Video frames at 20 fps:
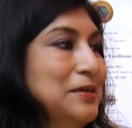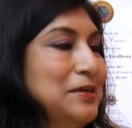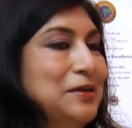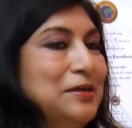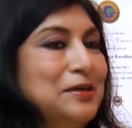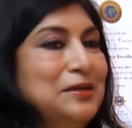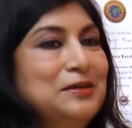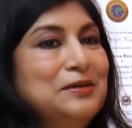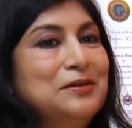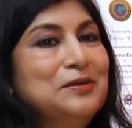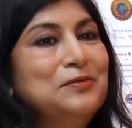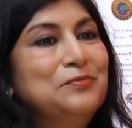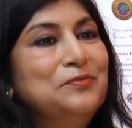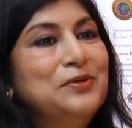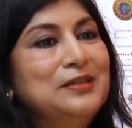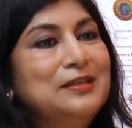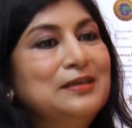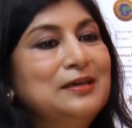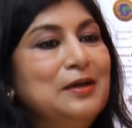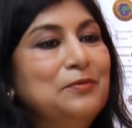
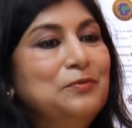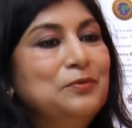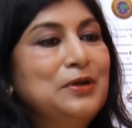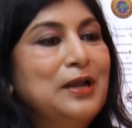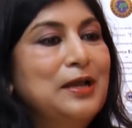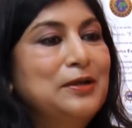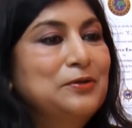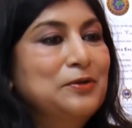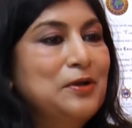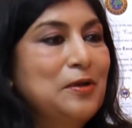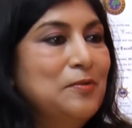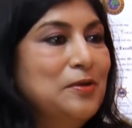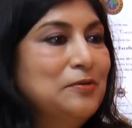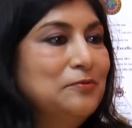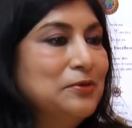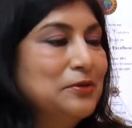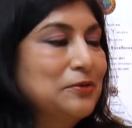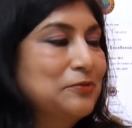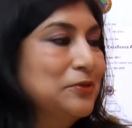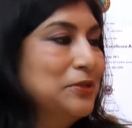whether I would like to come and
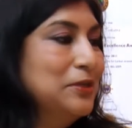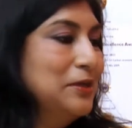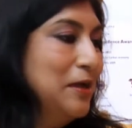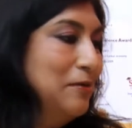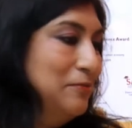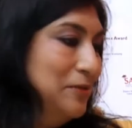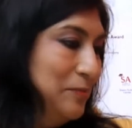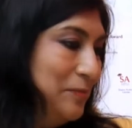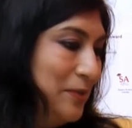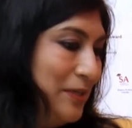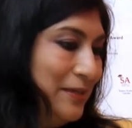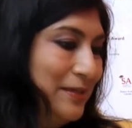work for the government.